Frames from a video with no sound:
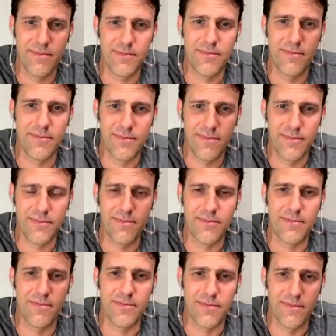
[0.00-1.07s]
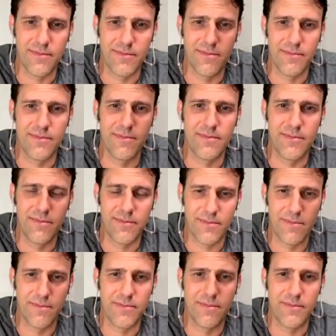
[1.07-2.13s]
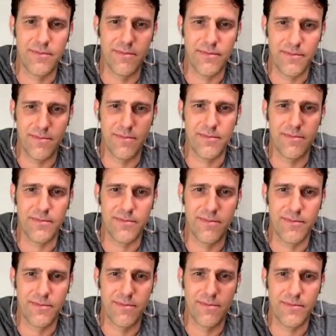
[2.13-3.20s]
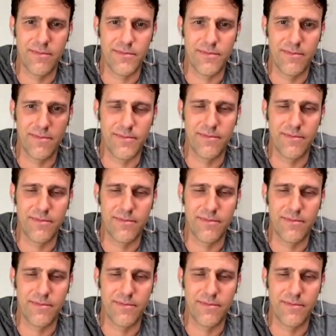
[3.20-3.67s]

(not speaking)